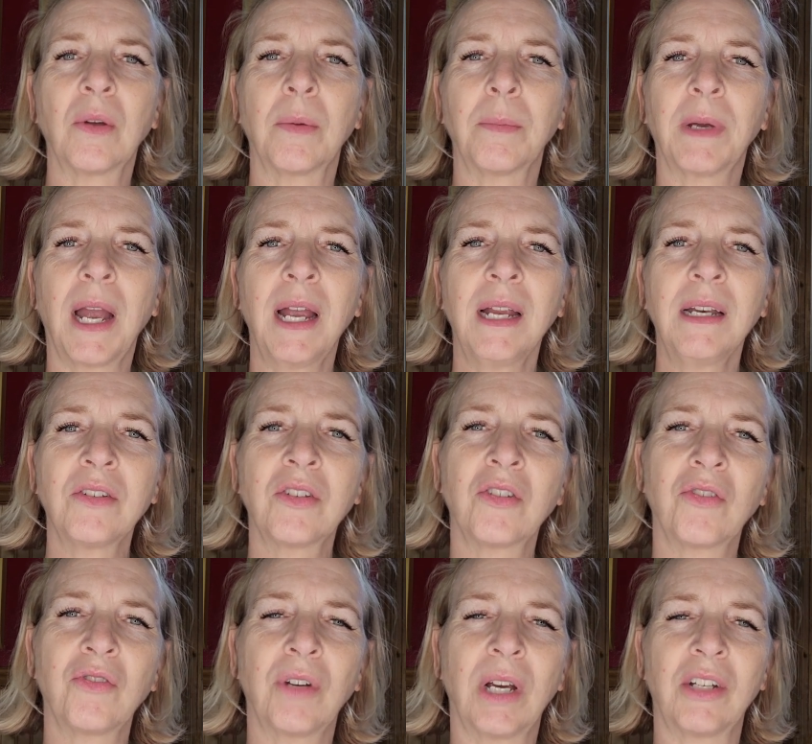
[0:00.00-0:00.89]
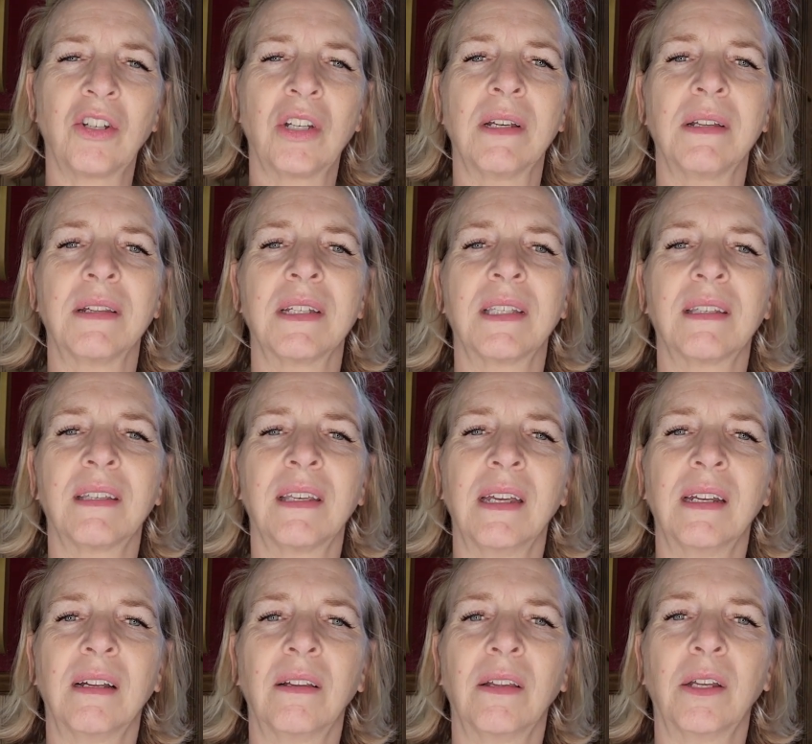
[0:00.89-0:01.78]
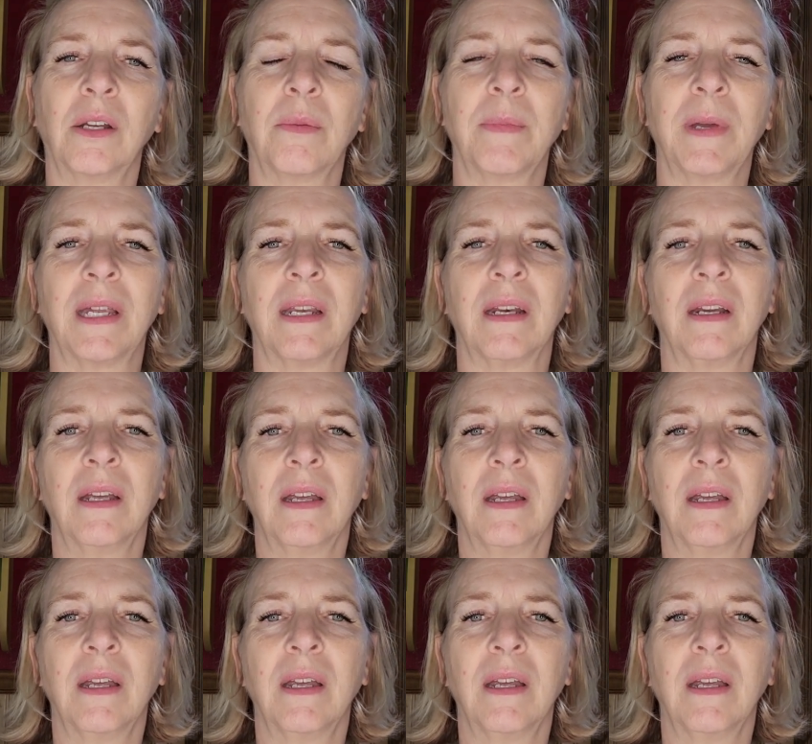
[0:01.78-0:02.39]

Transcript: so I'm kind of stretching the skin a little bit.